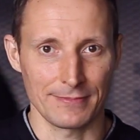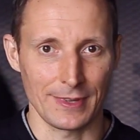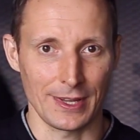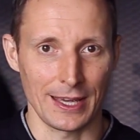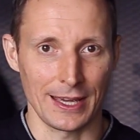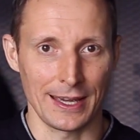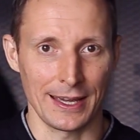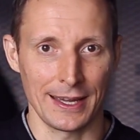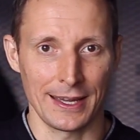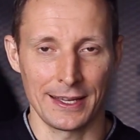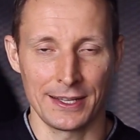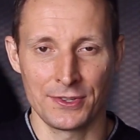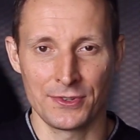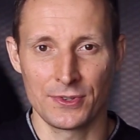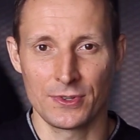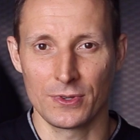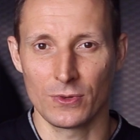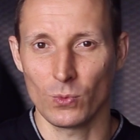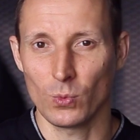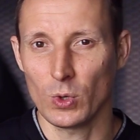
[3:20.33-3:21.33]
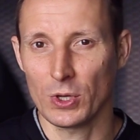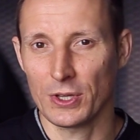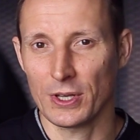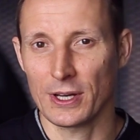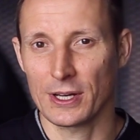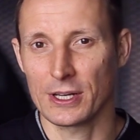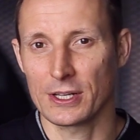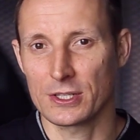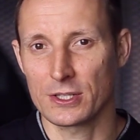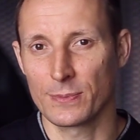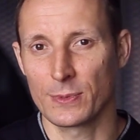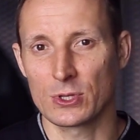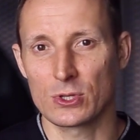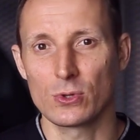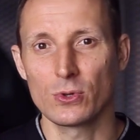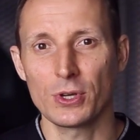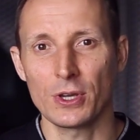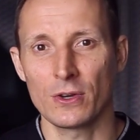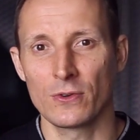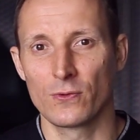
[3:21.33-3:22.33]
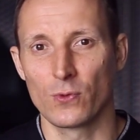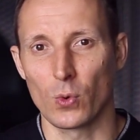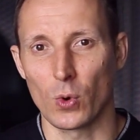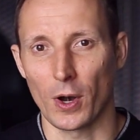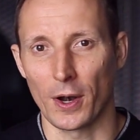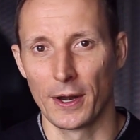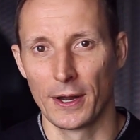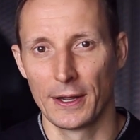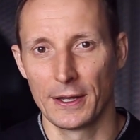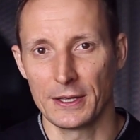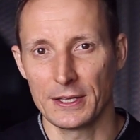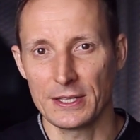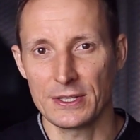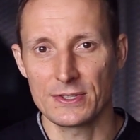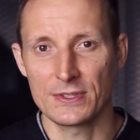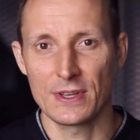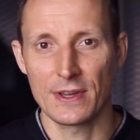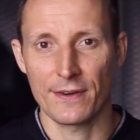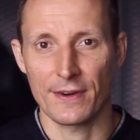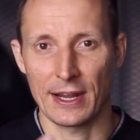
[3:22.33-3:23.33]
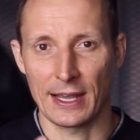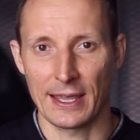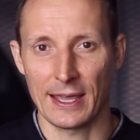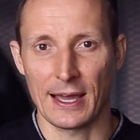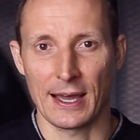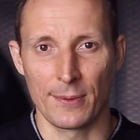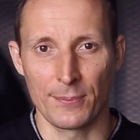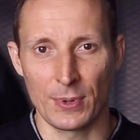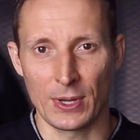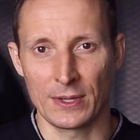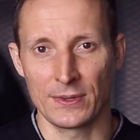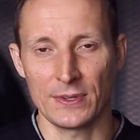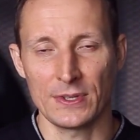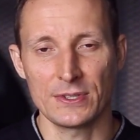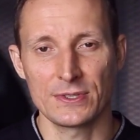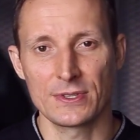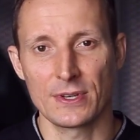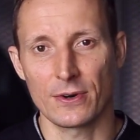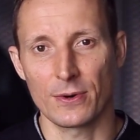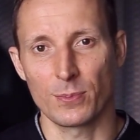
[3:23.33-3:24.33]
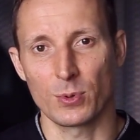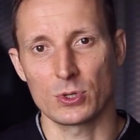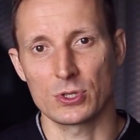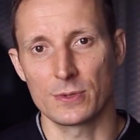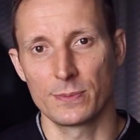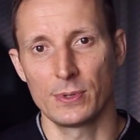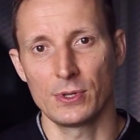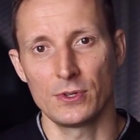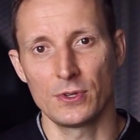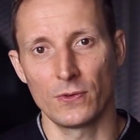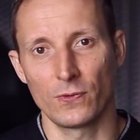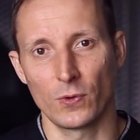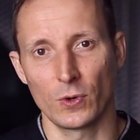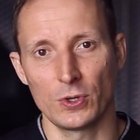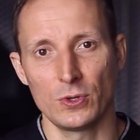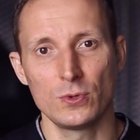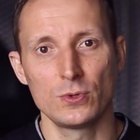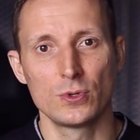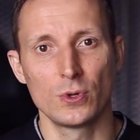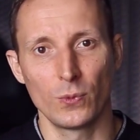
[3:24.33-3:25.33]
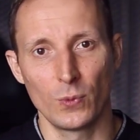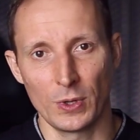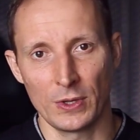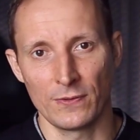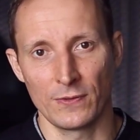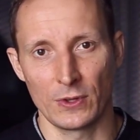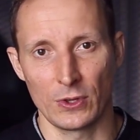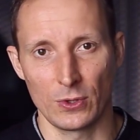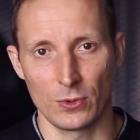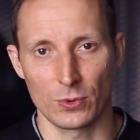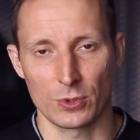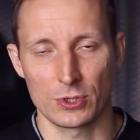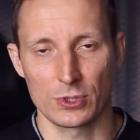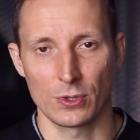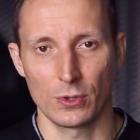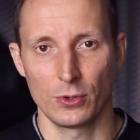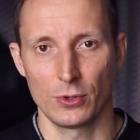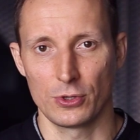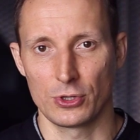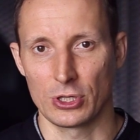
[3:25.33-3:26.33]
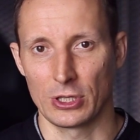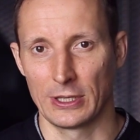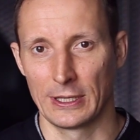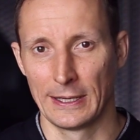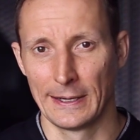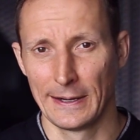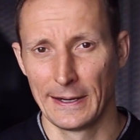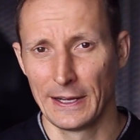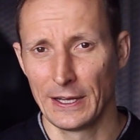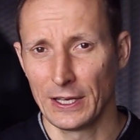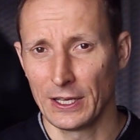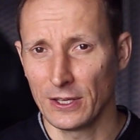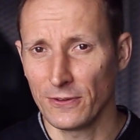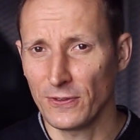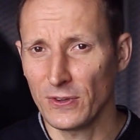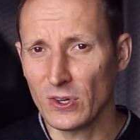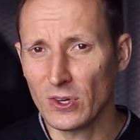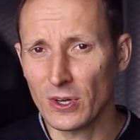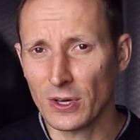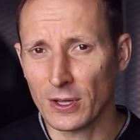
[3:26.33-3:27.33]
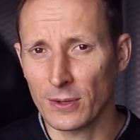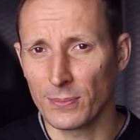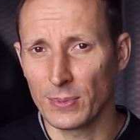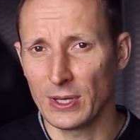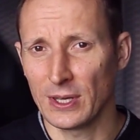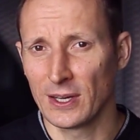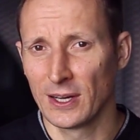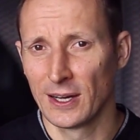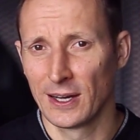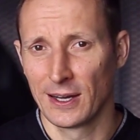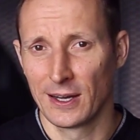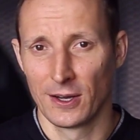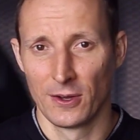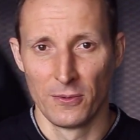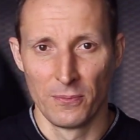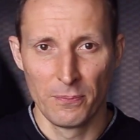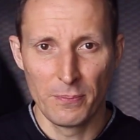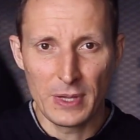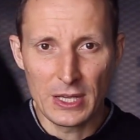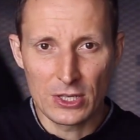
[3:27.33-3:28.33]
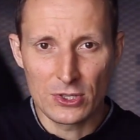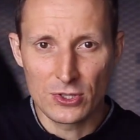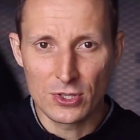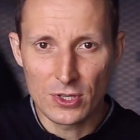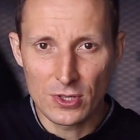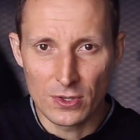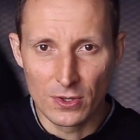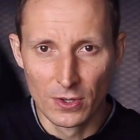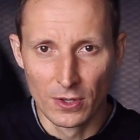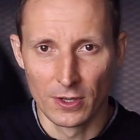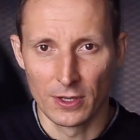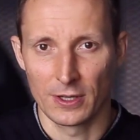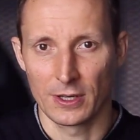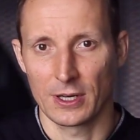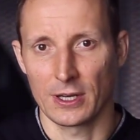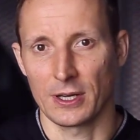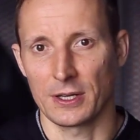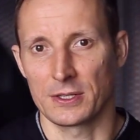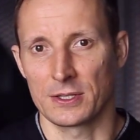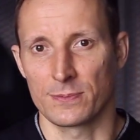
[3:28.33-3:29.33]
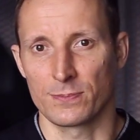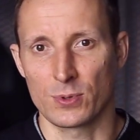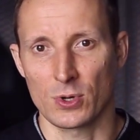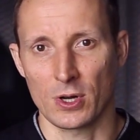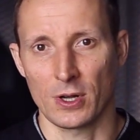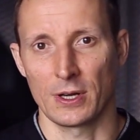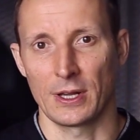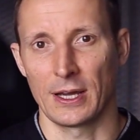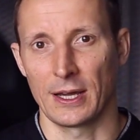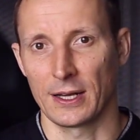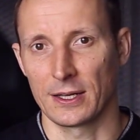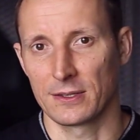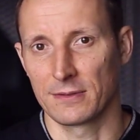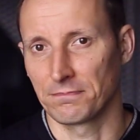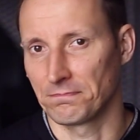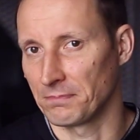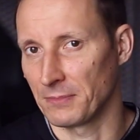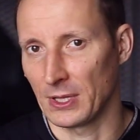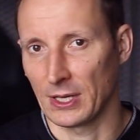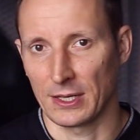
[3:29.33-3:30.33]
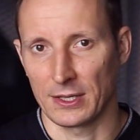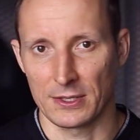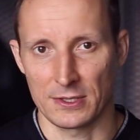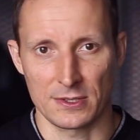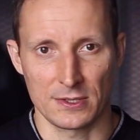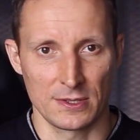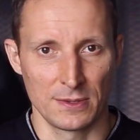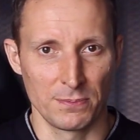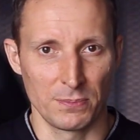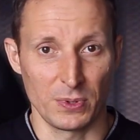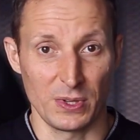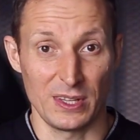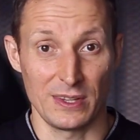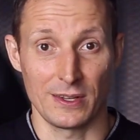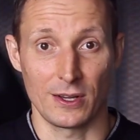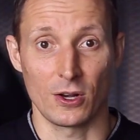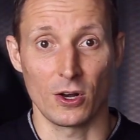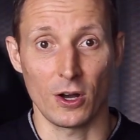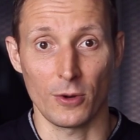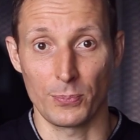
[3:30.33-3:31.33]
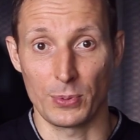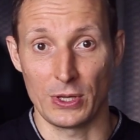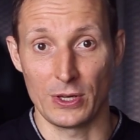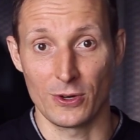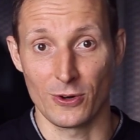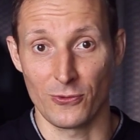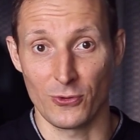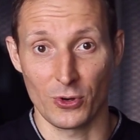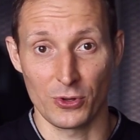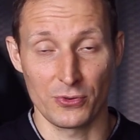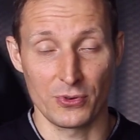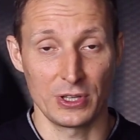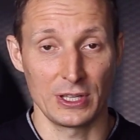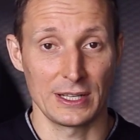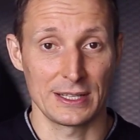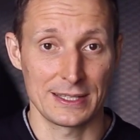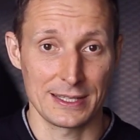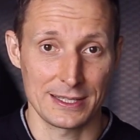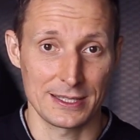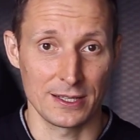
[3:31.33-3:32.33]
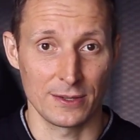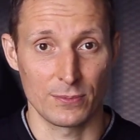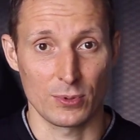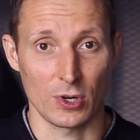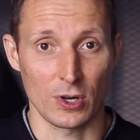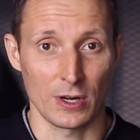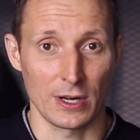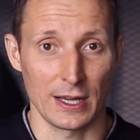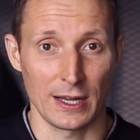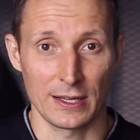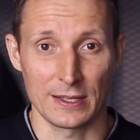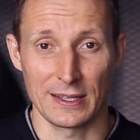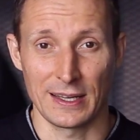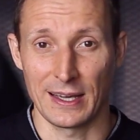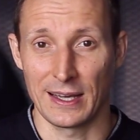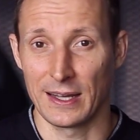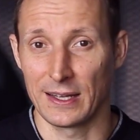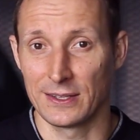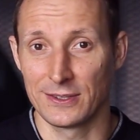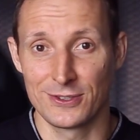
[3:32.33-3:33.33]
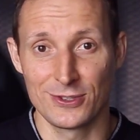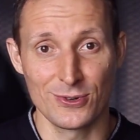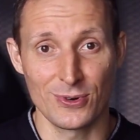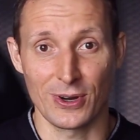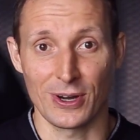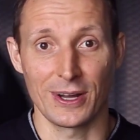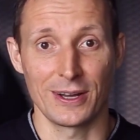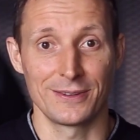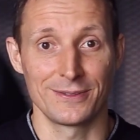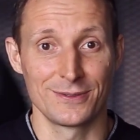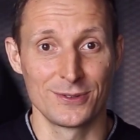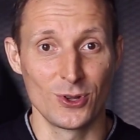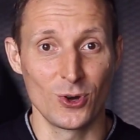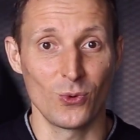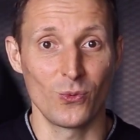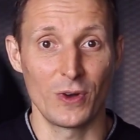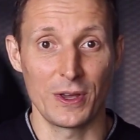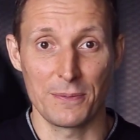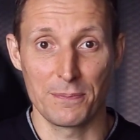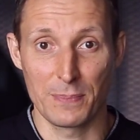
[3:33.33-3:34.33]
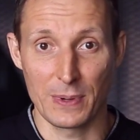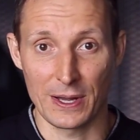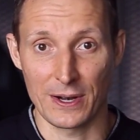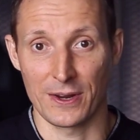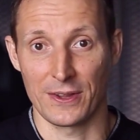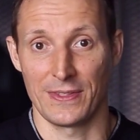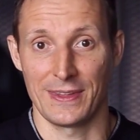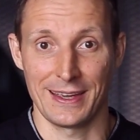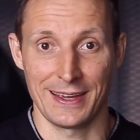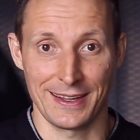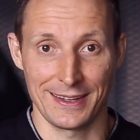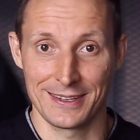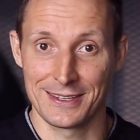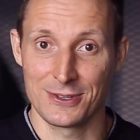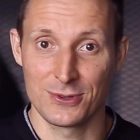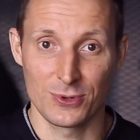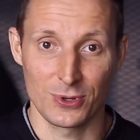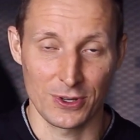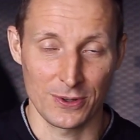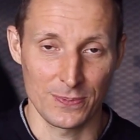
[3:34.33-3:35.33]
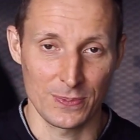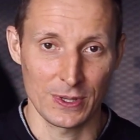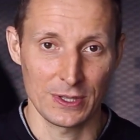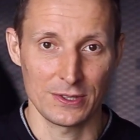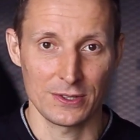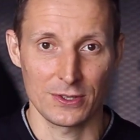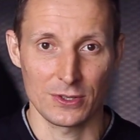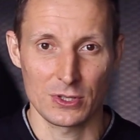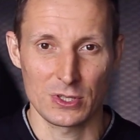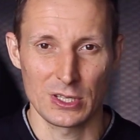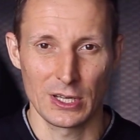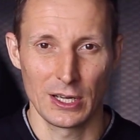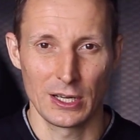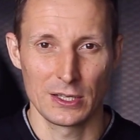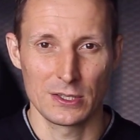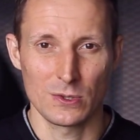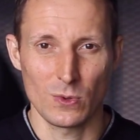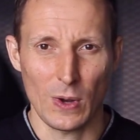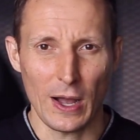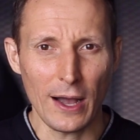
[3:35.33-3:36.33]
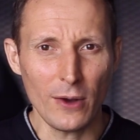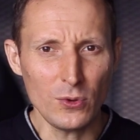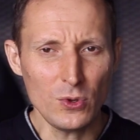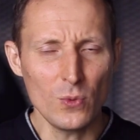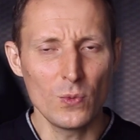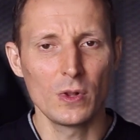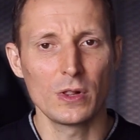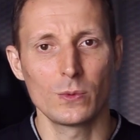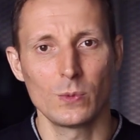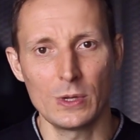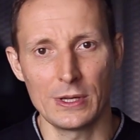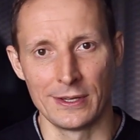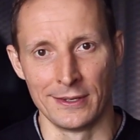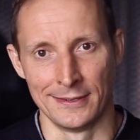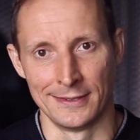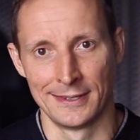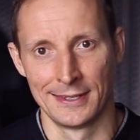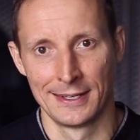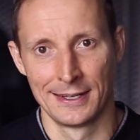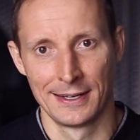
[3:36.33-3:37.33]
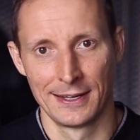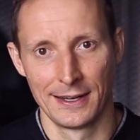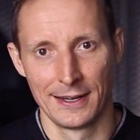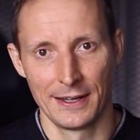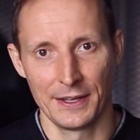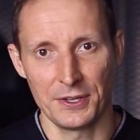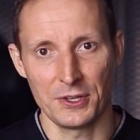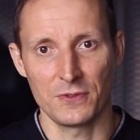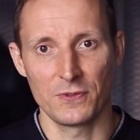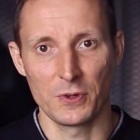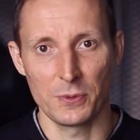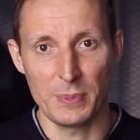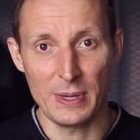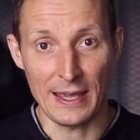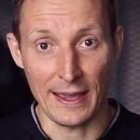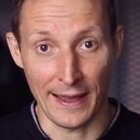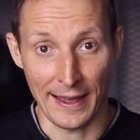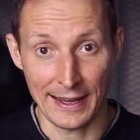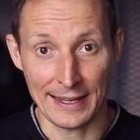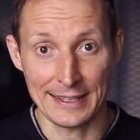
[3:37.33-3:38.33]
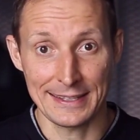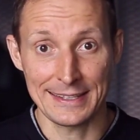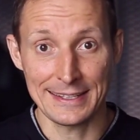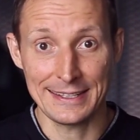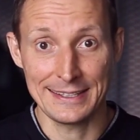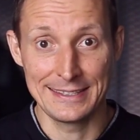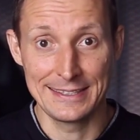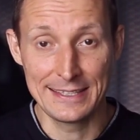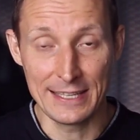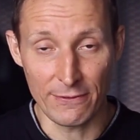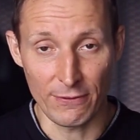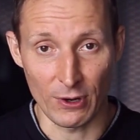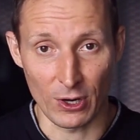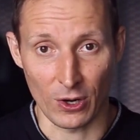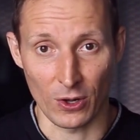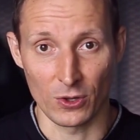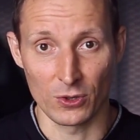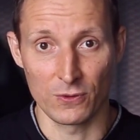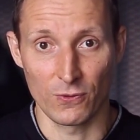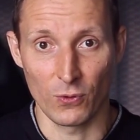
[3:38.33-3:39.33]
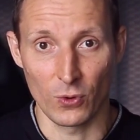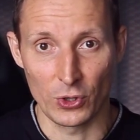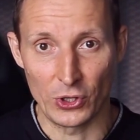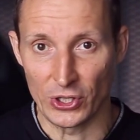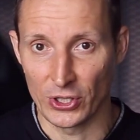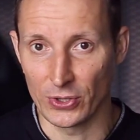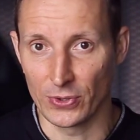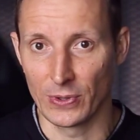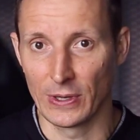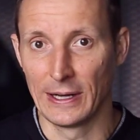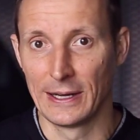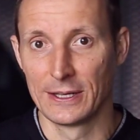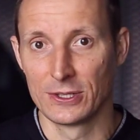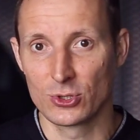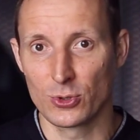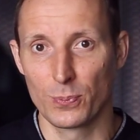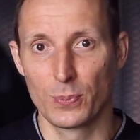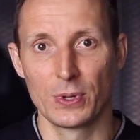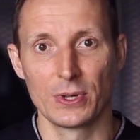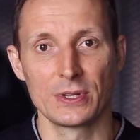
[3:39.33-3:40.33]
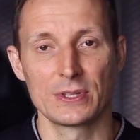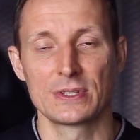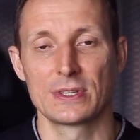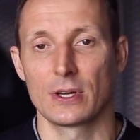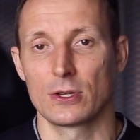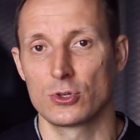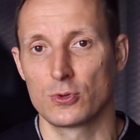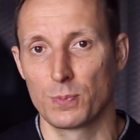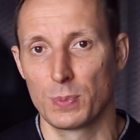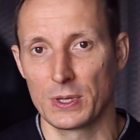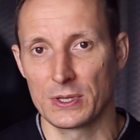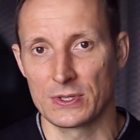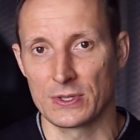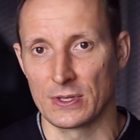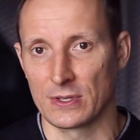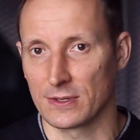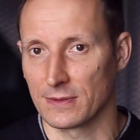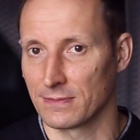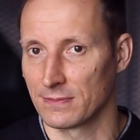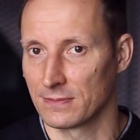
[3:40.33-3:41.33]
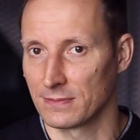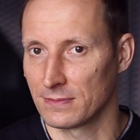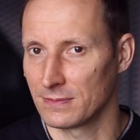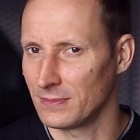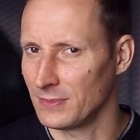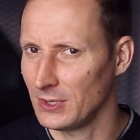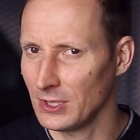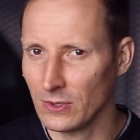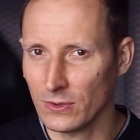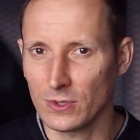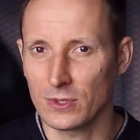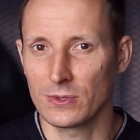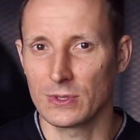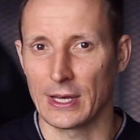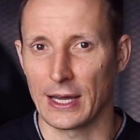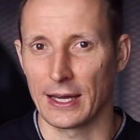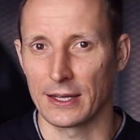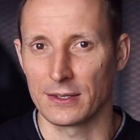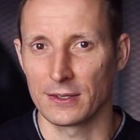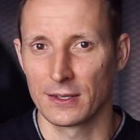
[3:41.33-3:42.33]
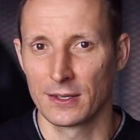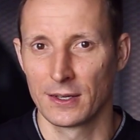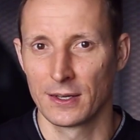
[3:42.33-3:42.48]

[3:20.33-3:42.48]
And what are customers looking for? Is there a gap and is there a possibility for you to win with your solution? If you're gonna be me too kind of product that is simply the copy of already existing product and you are no way better than your competitors, so how you will win? It will be hectic, difficult for you to build such business. Don't do that.